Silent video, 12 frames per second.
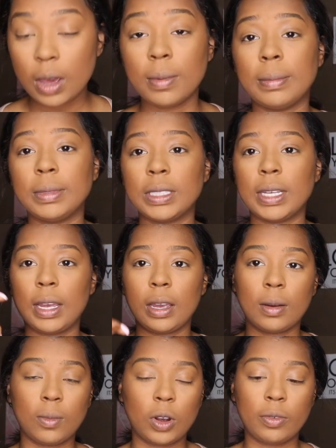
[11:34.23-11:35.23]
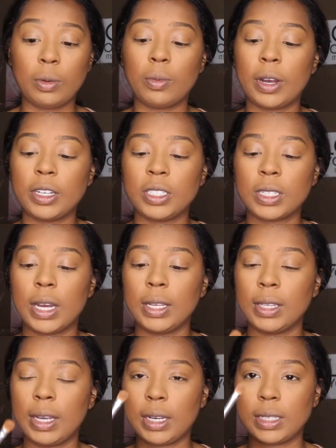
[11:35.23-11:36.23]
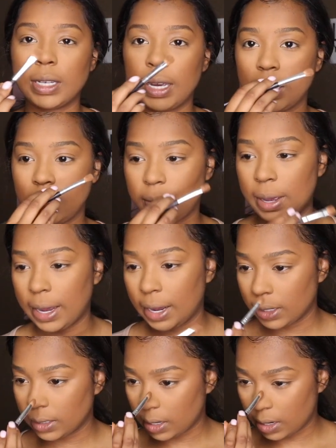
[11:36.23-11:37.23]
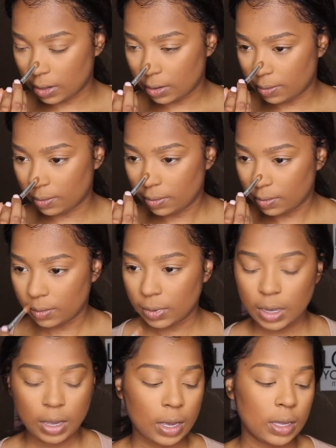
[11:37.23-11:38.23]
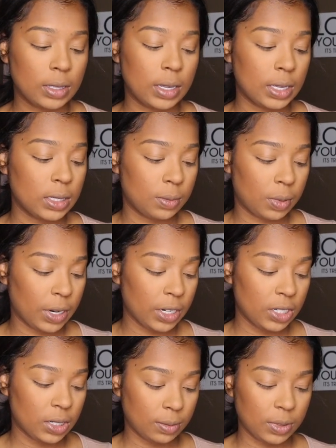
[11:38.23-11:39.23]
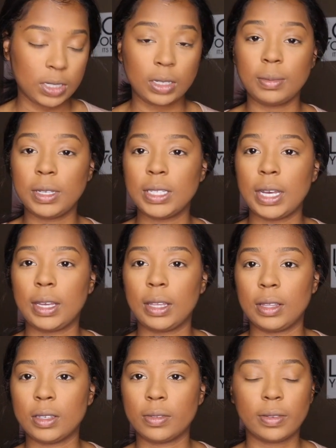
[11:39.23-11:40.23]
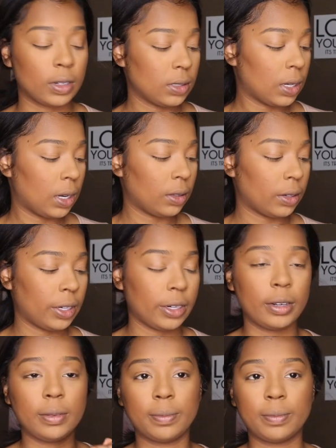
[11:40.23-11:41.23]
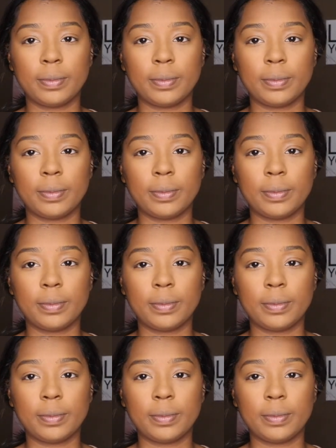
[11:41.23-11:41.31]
I'm just taking a Morphe brush. It's kind of like a tightly packed, dense brush. I'm just going to be taking this first color here.